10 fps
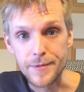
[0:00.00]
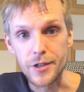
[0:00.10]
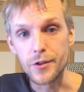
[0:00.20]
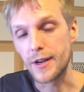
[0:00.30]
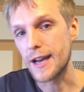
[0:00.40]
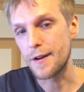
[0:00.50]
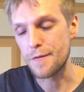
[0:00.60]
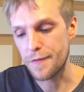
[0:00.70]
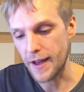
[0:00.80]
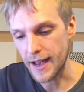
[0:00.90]
So you
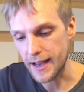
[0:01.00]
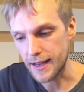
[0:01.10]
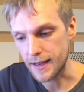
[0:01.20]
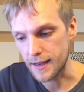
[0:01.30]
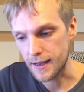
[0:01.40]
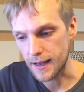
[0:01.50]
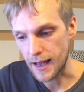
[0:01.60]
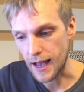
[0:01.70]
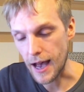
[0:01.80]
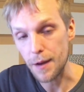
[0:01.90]
have a
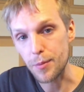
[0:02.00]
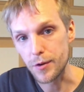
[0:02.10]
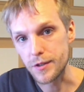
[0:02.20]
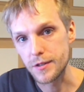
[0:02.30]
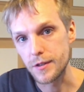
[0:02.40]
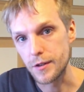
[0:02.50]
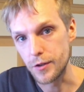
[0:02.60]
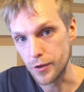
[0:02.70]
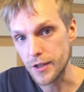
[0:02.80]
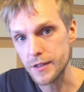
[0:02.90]
output
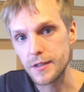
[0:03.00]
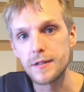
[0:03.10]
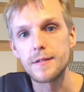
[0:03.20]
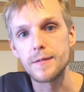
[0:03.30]
unit,